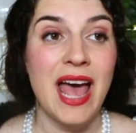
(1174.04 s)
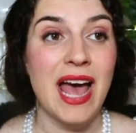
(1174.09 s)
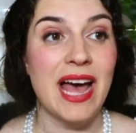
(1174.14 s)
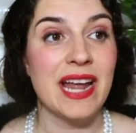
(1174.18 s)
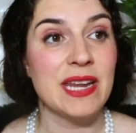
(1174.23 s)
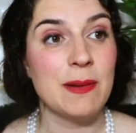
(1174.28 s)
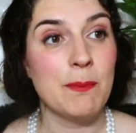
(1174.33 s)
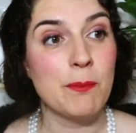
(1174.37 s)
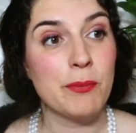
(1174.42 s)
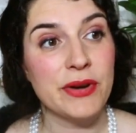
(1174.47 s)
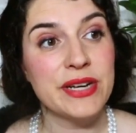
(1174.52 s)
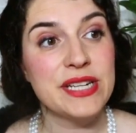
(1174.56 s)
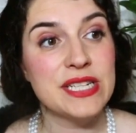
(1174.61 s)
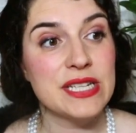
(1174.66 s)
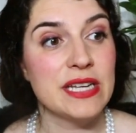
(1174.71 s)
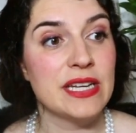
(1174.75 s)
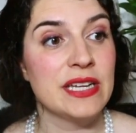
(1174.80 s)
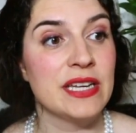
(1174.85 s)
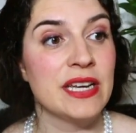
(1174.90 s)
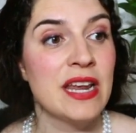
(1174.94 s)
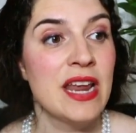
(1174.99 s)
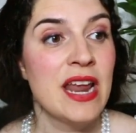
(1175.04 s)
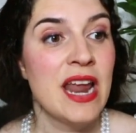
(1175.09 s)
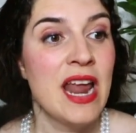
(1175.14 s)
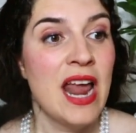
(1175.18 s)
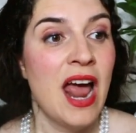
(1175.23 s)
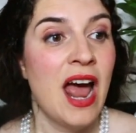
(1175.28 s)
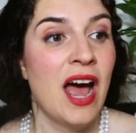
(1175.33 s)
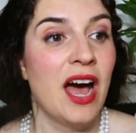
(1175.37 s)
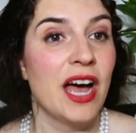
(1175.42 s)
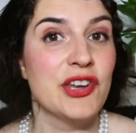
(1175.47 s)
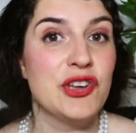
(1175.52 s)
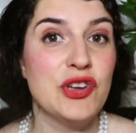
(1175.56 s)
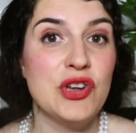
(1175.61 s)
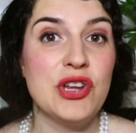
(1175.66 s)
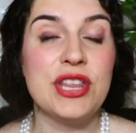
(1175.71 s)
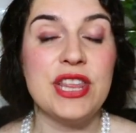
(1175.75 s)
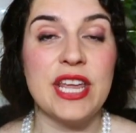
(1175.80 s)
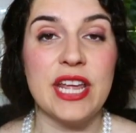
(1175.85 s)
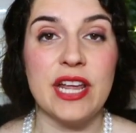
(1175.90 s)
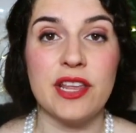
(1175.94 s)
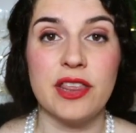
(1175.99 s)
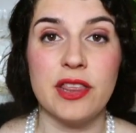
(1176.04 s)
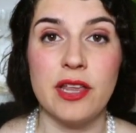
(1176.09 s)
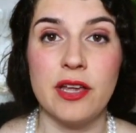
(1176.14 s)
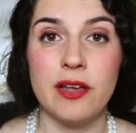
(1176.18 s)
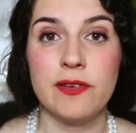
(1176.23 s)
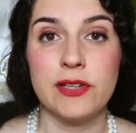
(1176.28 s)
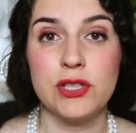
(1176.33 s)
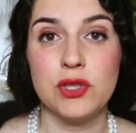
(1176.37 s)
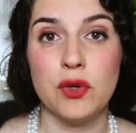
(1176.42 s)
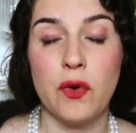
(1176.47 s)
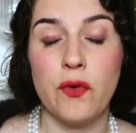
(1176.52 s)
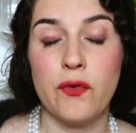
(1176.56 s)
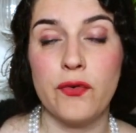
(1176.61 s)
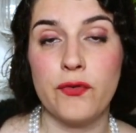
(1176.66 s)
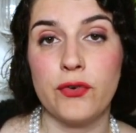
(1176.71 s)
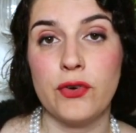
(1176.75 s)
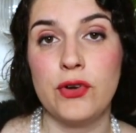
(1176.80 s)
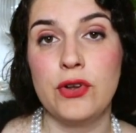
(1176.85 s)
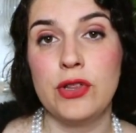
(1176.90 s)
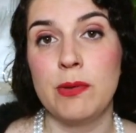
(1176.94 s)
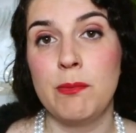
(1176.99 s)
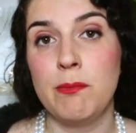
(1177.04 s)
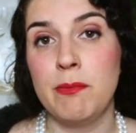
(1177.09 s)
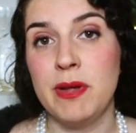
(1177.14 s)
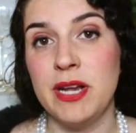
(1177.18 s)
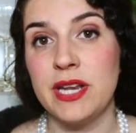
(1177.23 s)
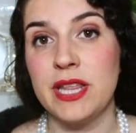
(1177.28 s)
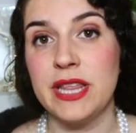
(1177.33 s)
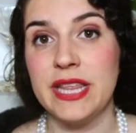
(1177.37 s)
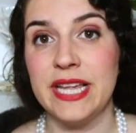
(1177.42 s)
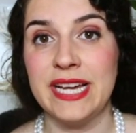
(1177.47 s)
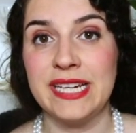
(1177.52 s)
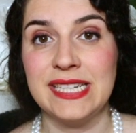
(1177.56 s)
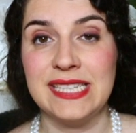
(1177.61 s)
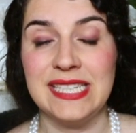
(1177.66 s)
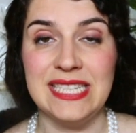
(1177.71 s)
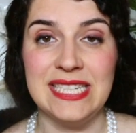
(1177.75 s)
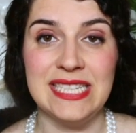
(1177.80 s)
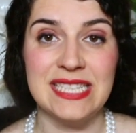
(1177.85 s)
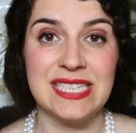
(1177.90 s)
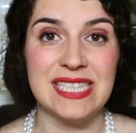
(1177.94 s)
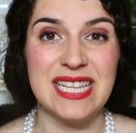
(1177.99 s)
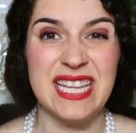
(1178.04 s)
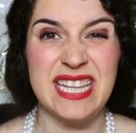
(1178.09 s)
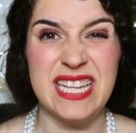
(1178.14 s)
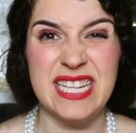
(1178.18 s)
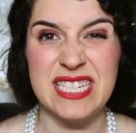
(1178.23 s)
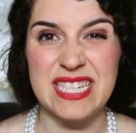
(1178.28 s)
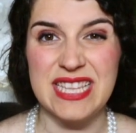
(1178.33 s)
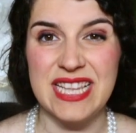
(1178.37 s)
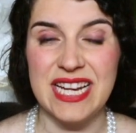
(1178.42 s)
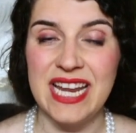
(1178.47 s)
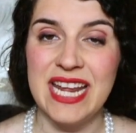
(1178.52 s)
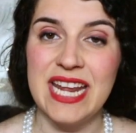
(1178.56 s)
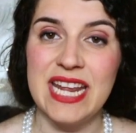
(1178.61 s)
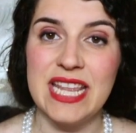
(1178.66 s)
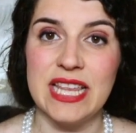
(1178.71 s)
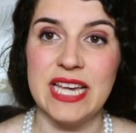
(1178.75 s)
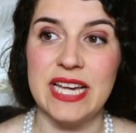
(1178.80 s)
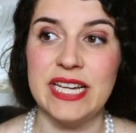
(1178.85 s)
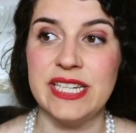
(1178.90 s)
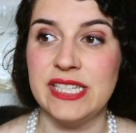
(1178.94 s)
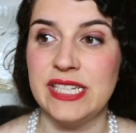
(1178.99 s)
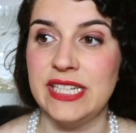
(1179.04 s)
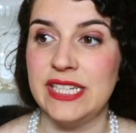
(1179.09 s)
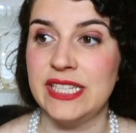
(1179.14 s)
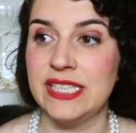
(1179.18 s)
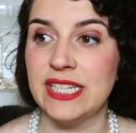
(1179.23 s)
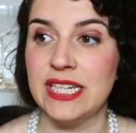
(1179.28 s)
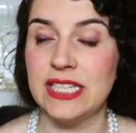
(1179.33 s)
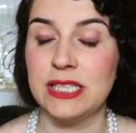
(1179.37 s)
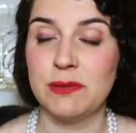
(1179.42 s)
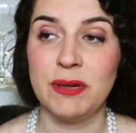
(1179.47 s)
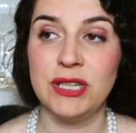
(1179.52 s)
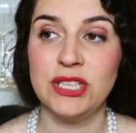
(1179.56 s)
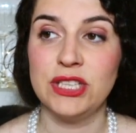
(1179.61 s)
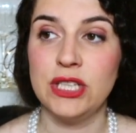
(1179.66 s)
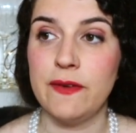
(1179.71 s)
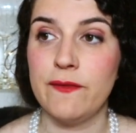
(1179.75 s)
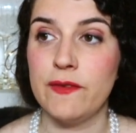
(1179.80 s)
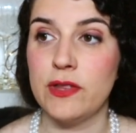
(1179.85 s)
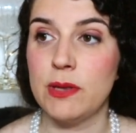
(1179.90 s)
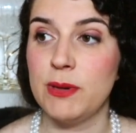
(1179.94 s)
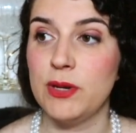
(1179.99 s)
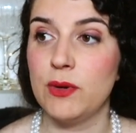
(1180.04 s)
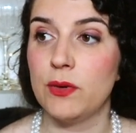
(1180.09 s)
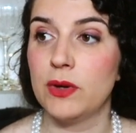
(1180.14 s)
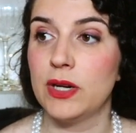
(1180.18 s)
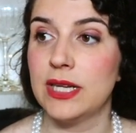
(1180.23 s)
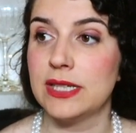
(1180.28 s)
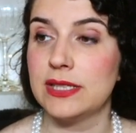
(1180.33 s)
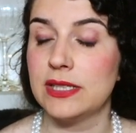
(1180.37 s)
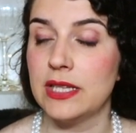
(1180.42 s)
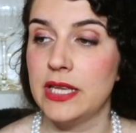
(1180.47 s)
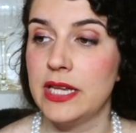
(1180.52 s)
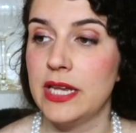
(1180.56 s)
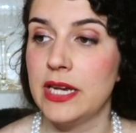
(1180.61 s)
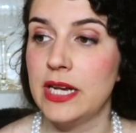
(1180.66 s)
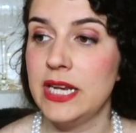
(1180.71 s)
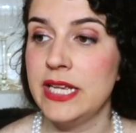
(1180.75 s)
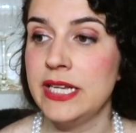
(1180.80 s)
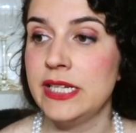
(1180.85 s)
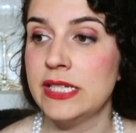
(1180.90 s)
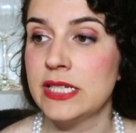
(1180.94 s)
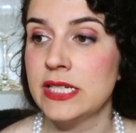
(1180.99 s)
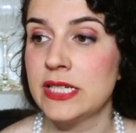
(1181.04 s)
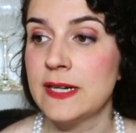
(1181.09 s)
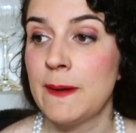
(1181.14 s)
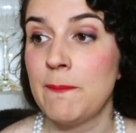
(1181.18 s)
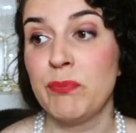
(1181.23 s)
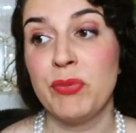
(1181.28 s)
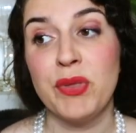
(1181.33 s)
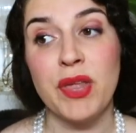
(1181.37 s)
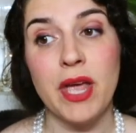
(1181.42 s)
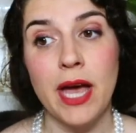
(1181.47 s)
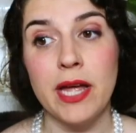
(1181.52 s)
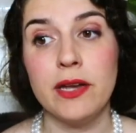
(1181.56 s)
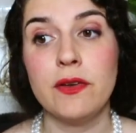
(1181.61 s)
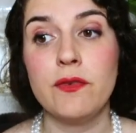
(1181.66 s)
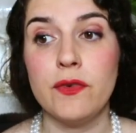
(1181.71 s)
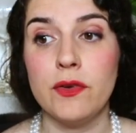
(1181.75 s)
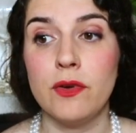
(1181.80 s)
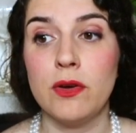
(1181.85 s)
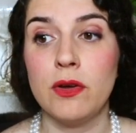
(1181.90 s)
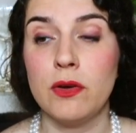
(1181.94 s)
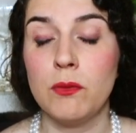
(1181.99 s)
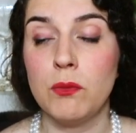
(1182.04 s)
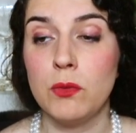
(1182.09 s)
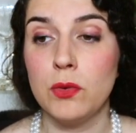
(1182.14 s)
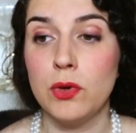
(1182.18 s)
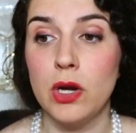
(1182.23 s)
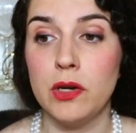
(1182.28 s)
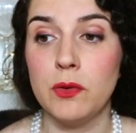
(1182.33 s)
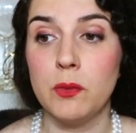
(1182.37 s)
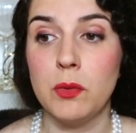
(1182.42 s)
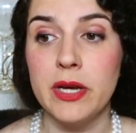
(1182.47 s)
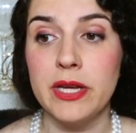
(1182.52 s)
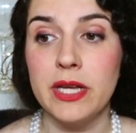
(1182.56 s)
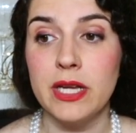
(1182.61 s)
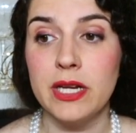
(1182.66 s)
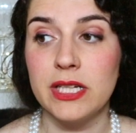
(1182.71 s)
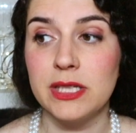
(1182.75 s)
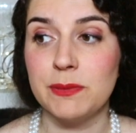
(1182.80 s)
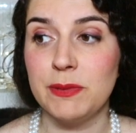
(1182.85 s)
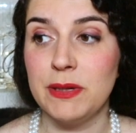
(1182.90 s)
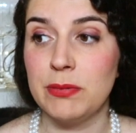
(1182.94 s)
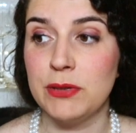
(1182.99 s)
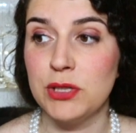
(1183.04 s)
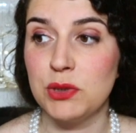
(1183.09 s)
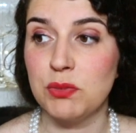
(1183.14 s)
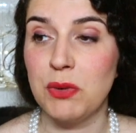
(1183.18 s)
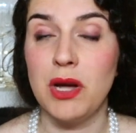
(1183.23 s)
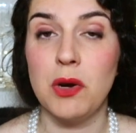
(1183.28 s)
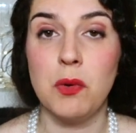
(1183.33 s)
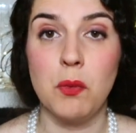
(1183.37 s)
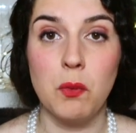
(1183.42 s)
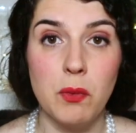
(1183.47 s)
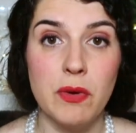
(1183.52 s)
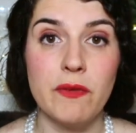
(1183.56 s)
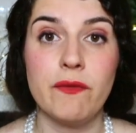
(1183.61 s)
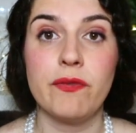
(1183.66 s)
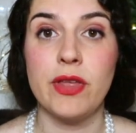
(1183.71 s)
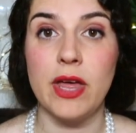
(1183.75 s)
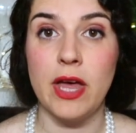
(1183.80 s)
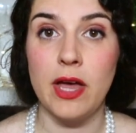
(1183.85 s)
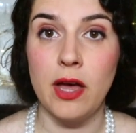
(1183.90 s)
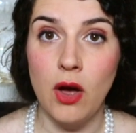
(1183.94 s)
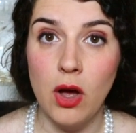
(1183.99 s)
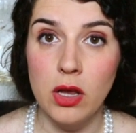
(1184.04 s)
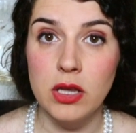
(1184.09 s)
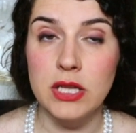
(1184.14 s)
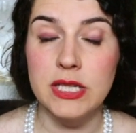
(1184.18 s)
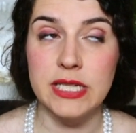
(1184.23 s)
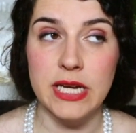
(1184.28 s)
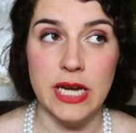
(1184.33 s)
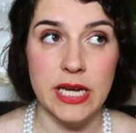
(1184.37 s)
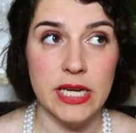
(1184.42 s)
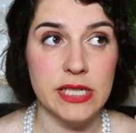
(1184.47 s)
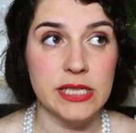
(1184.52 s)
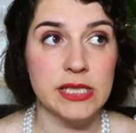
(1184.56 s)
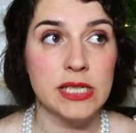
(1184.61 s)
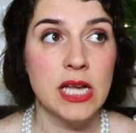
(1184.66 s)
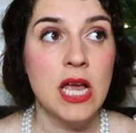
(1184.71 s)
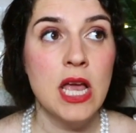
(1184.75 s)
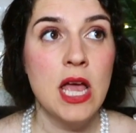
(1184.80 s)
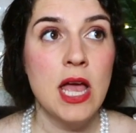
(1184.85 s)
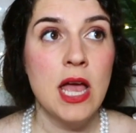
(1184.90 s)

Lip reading: And in Britain, I do think that sort of through the mid-30s and then into the late 30s, especially for the middle class and the elite, and for kind of working class people as well with their holidays,